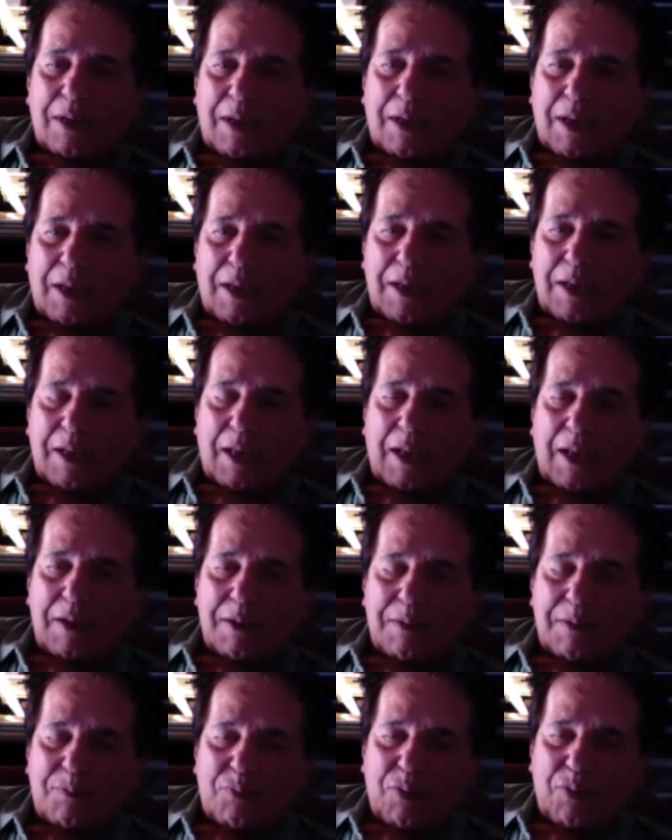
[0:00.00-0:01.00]

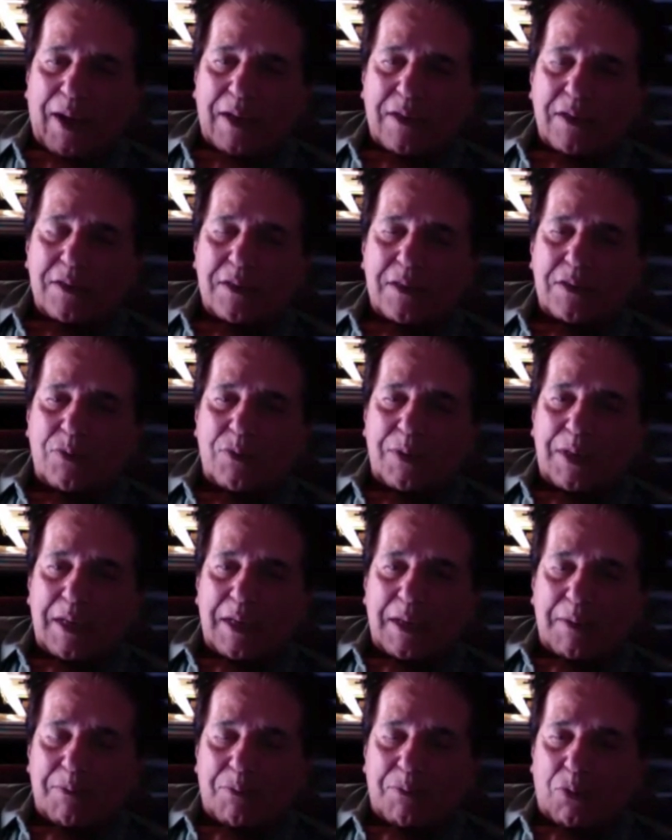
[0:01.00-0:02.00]
And practice is really
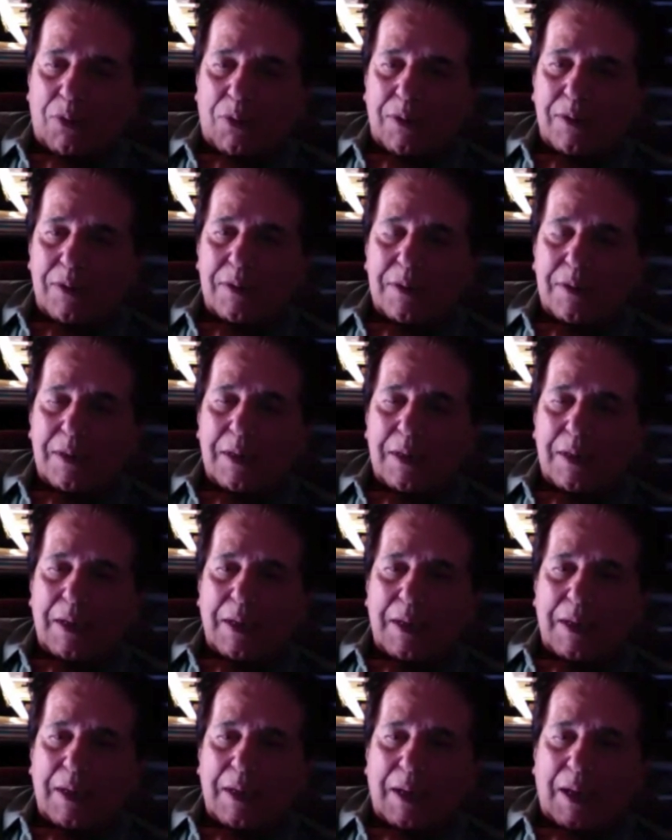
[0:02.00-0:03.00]
important,
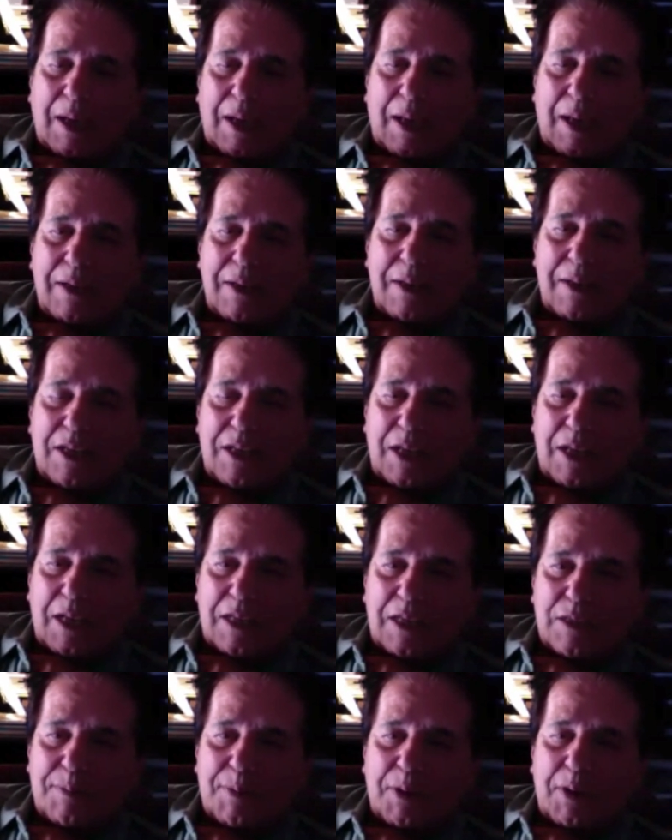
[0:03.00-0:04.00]
and the
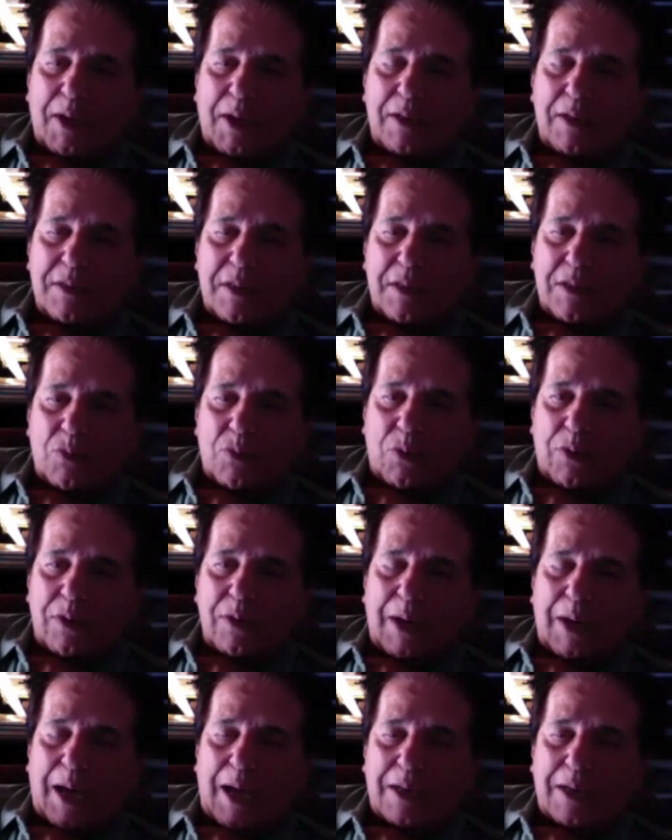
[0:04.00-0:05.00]
experience is where
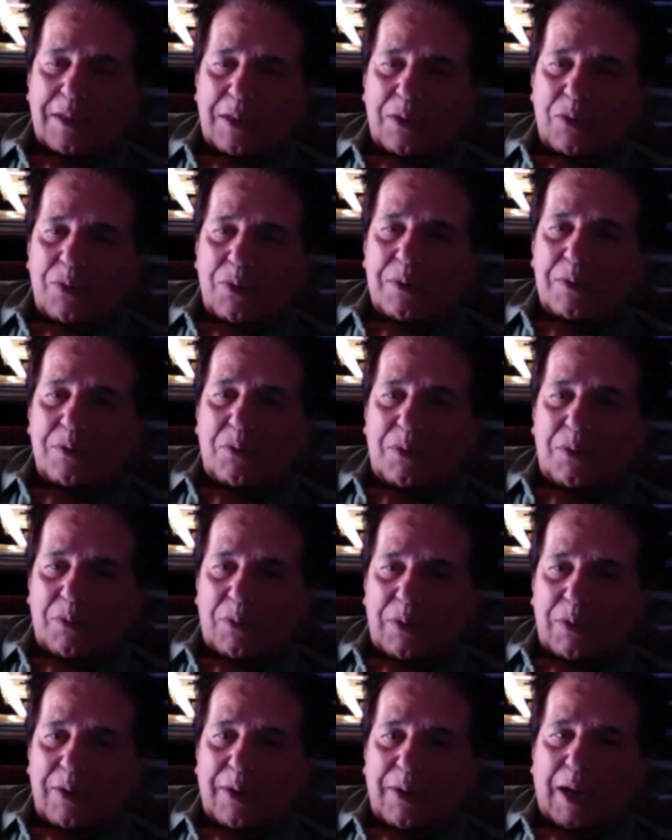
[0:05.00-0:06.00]
you actually
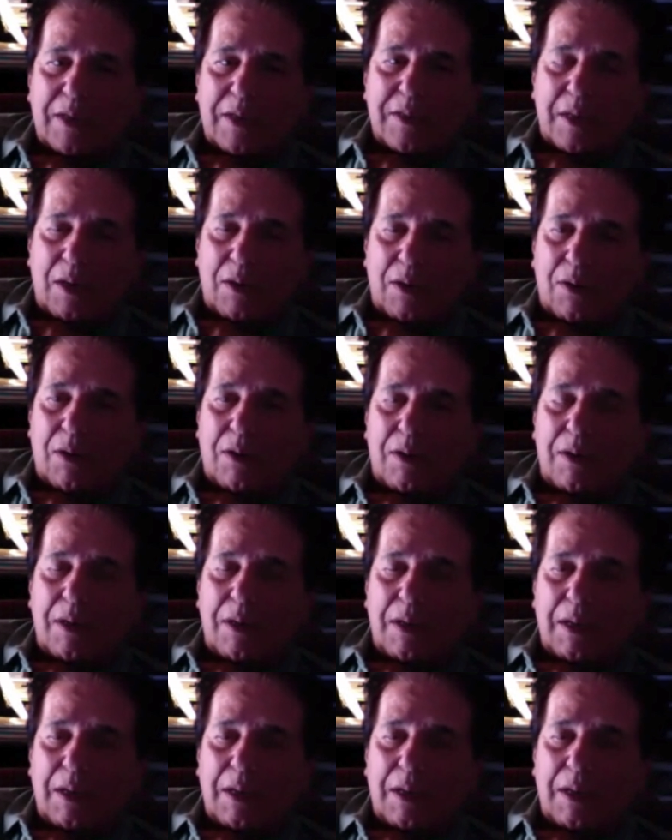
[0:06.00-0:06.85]
learn.